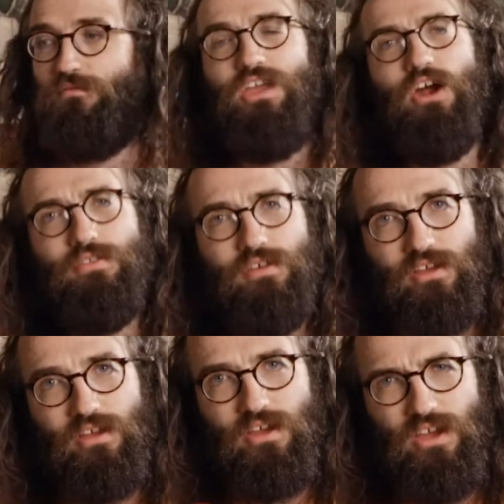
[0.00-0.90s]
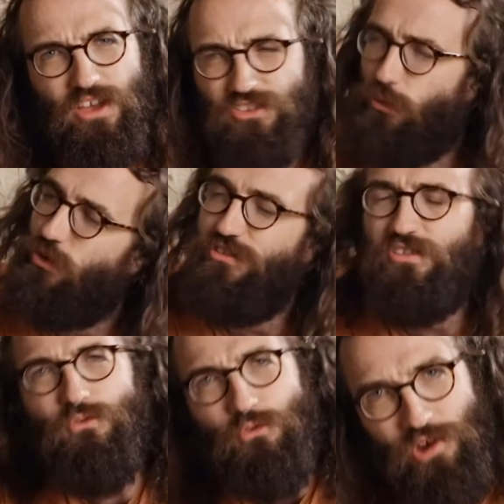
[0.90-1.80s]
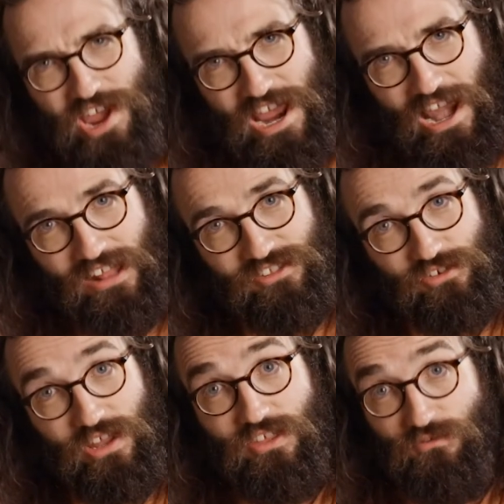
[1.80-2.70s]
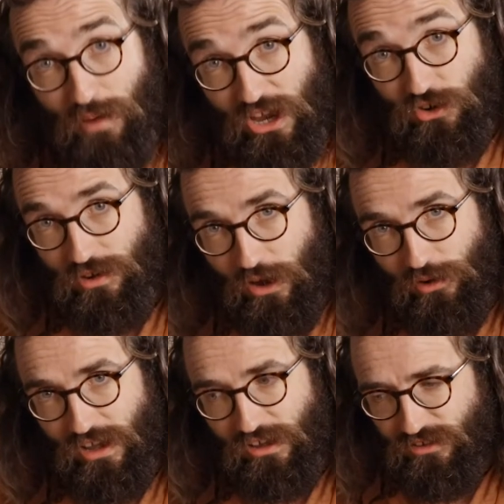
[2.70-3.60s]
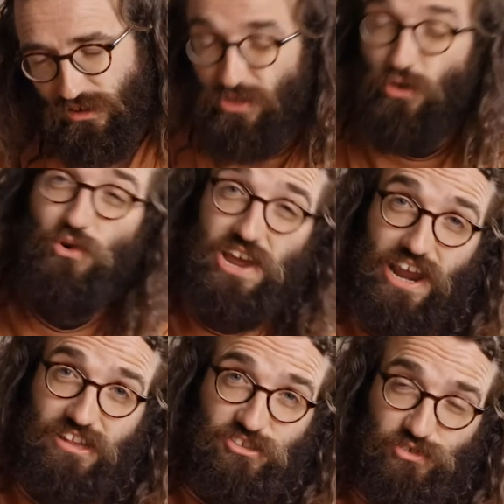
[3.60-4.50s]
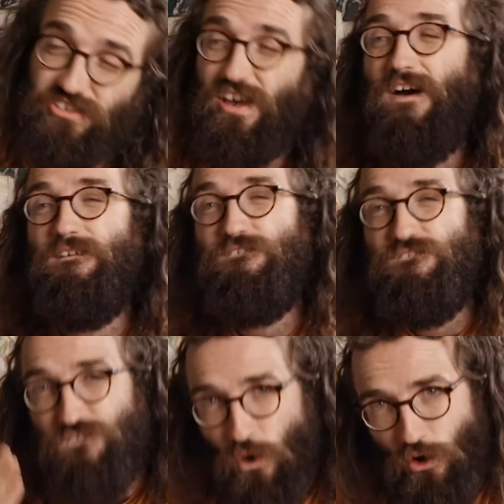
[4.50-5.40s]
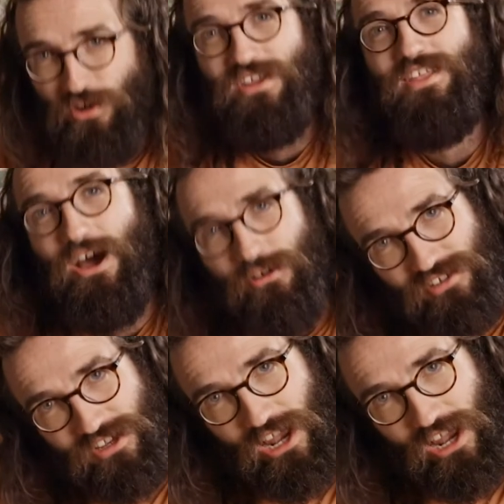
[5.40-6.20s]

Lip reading: of the Earth. So what's the real answer that they've measured nowadays? The real answer is 40,000